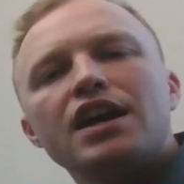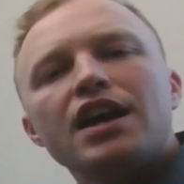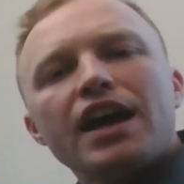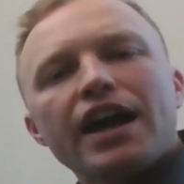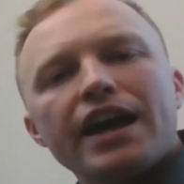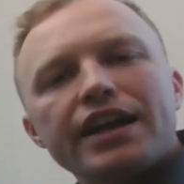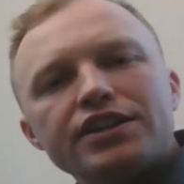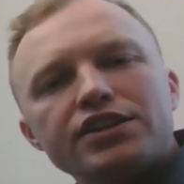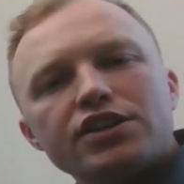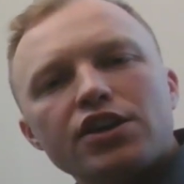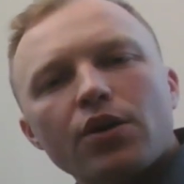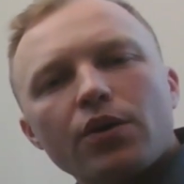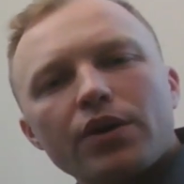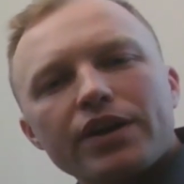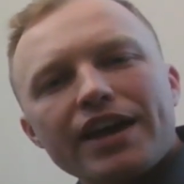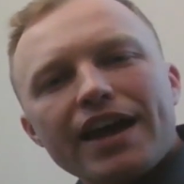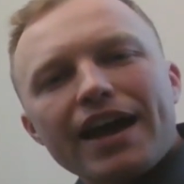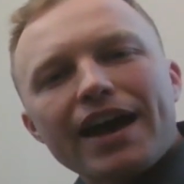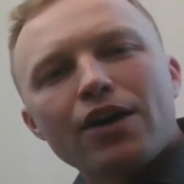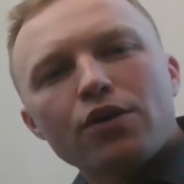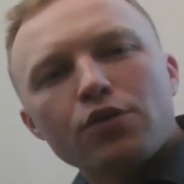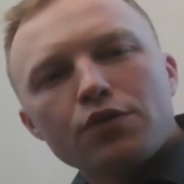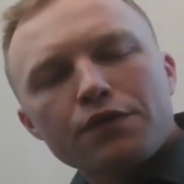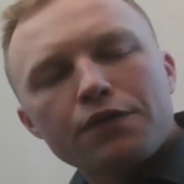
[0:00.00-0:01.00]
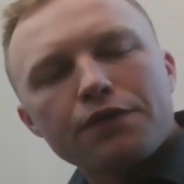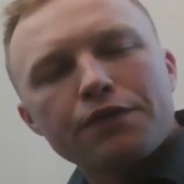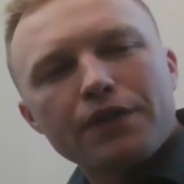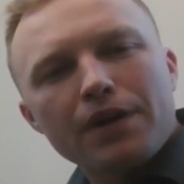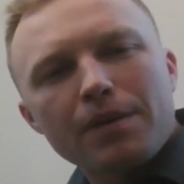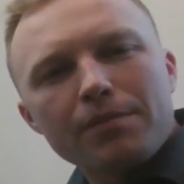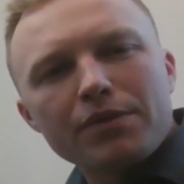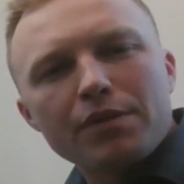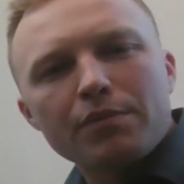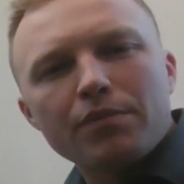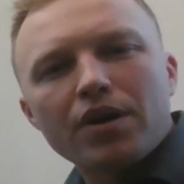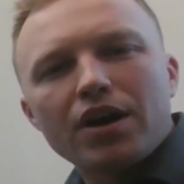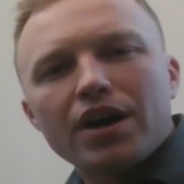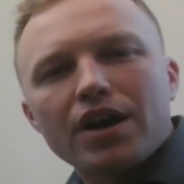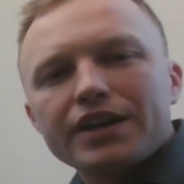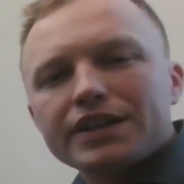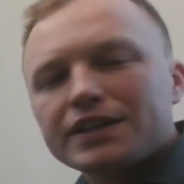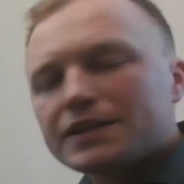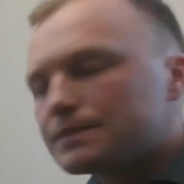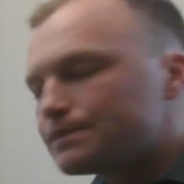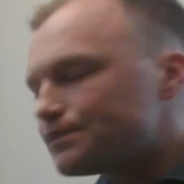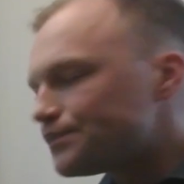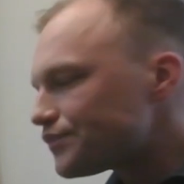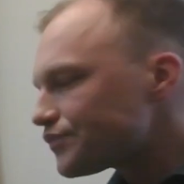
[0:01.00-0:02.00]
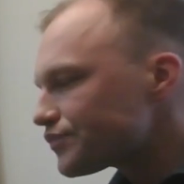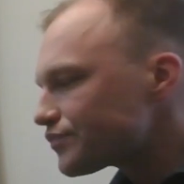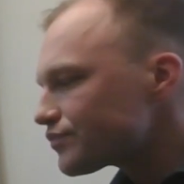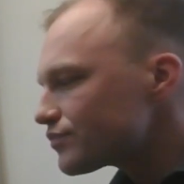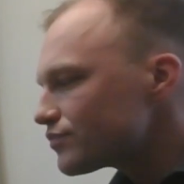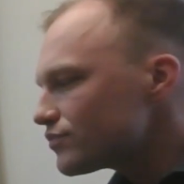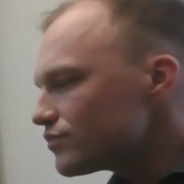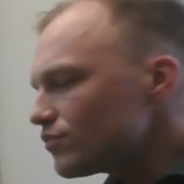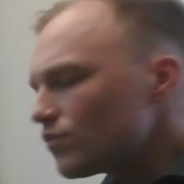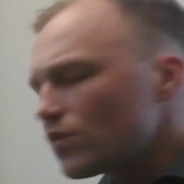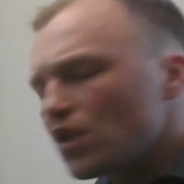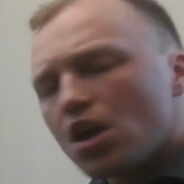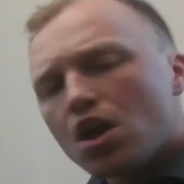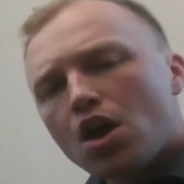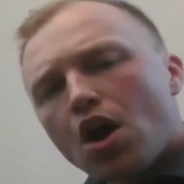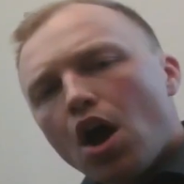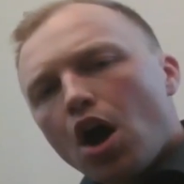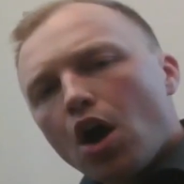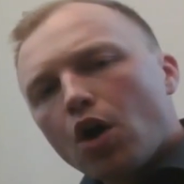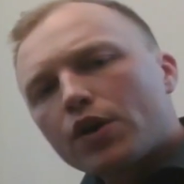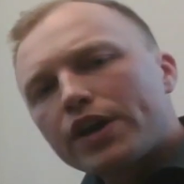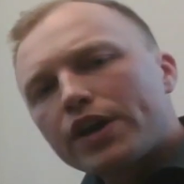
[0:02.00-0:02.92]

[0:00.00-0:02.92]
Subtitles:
and going out from the body. Okay,